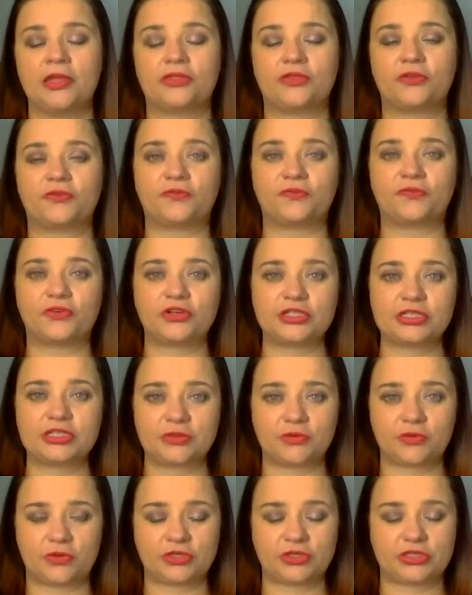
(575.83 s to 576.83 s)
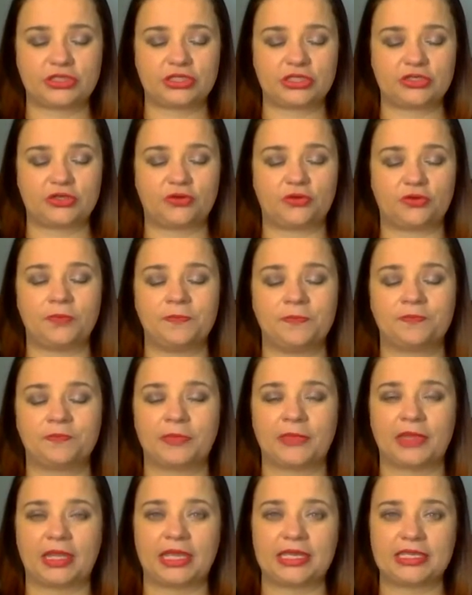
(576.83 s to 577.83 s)
The first thing I want to do
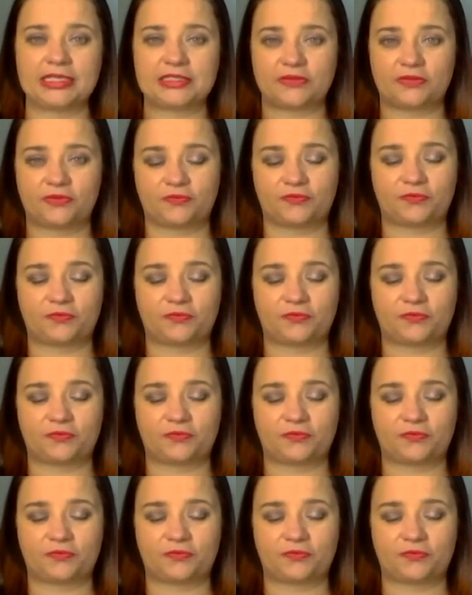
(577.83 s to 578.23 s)
is,